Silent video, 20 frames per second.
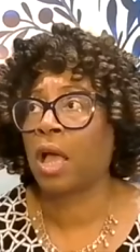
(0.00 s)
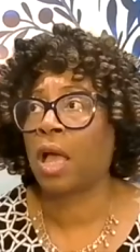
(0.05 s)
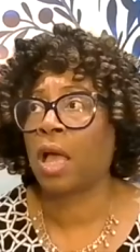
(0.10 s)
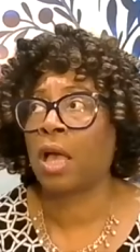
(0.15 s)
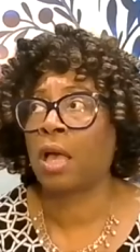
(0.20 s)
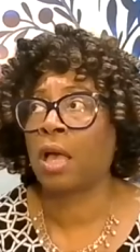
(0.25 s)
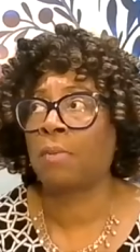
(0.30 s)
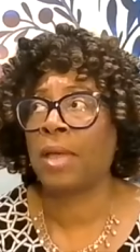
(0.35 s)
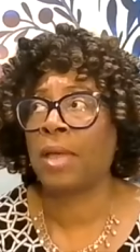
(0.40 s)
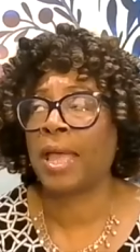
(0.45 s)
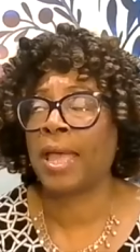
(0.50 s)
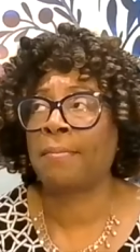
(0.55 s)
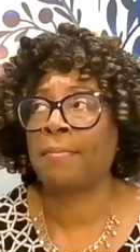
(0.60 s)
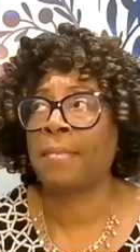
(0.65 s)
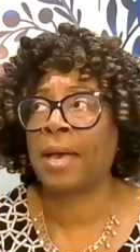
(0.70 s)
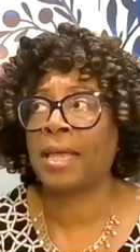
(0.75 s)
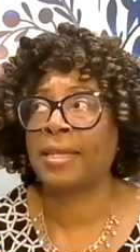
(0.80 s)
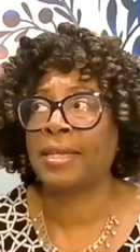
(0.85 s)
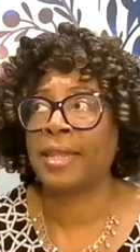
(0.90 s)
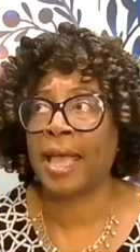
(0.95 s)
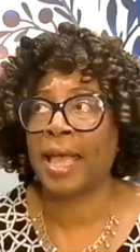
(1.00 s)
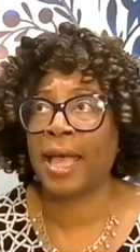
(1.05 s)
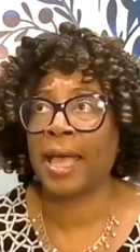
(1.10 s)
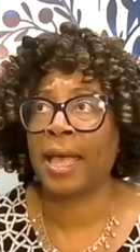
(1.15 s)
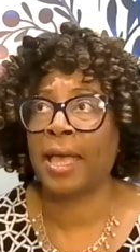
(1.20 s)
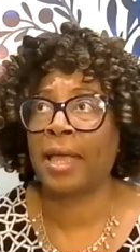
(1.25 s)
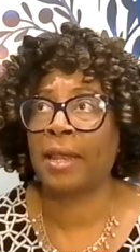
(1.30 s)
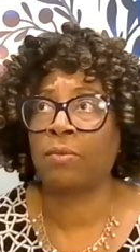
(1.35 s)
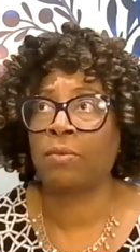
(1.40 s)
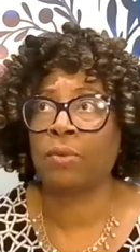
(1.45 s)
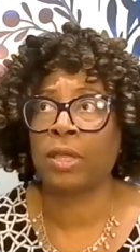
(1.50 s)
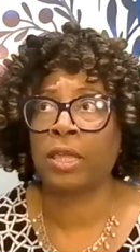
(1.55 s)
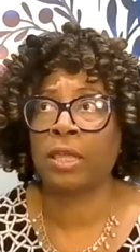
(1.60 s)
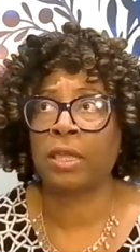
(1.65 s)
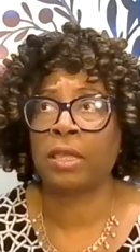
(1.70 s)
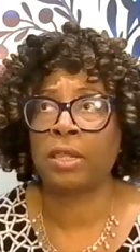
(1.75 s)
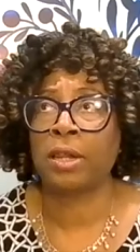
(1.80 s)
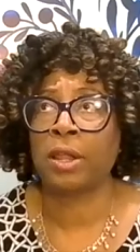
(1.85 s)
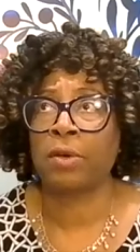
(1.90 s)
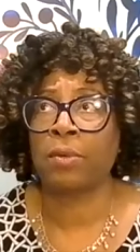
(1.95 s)
Um, and my dad,
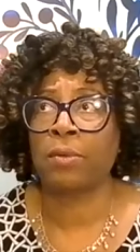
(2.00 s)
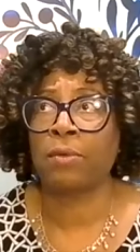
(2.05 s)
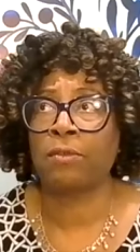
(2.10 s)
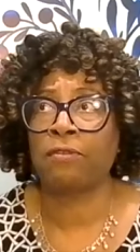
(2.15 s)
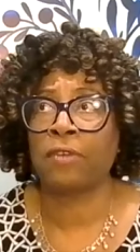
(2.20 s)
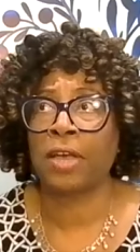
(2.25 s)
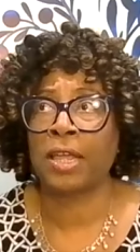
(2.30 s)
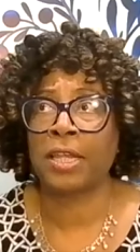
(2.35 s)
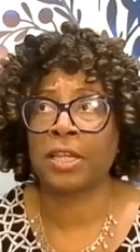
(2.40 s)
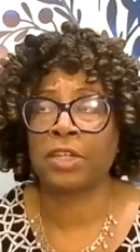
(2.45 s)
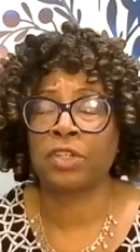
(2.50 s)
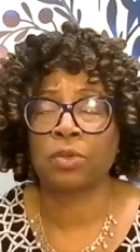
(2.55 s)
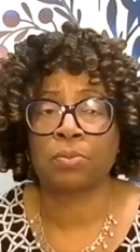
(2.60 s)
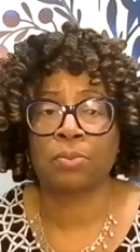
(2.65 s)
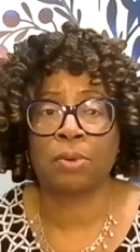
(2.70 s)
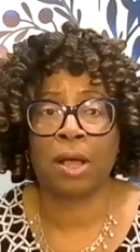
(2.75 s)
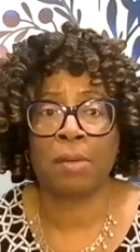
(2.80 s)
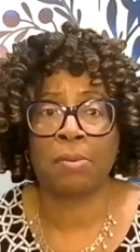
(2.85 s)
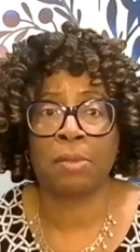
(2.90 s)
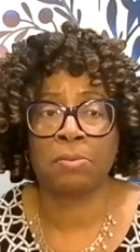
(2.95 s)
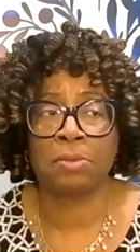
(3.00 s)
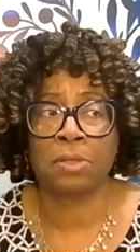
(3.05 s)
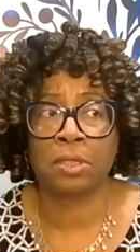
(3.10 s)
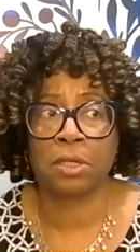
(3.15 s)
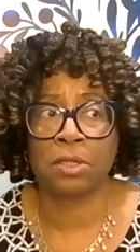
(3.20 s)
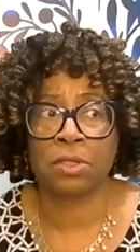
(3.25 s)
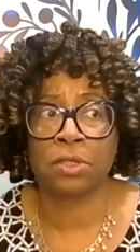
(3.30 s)
we, you know, financial problems.